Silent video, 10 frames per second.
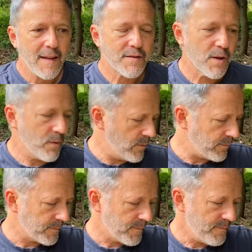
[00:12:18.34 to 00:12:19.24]
So
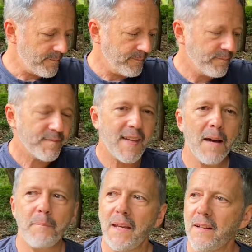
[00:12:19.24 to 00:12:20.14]

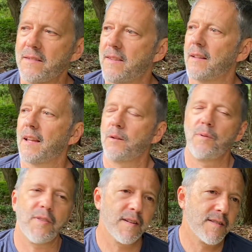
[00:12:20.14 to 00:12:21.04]
that means that like
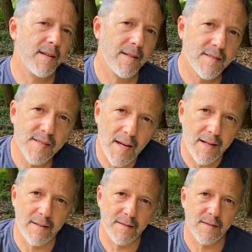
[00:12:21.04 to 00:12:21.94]
within 10
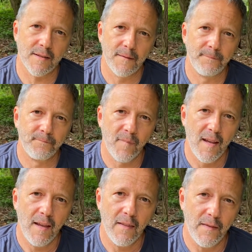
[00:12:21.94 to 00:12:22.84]
seconds,
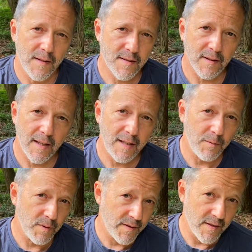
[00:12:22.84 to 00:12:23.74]
this lady
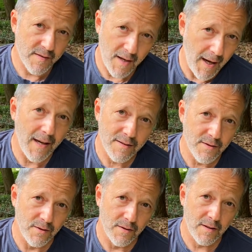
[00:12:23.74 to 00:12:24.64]
with this cast
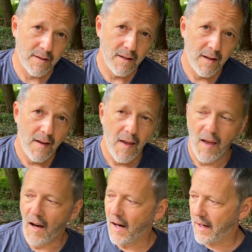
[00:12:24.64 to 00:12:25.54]
on
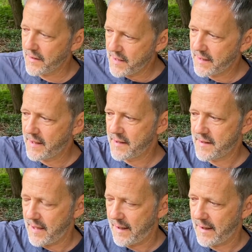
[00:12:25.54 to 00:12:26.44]
undid this
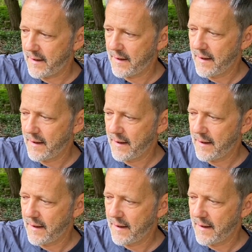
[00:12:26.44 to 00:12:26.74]
tent,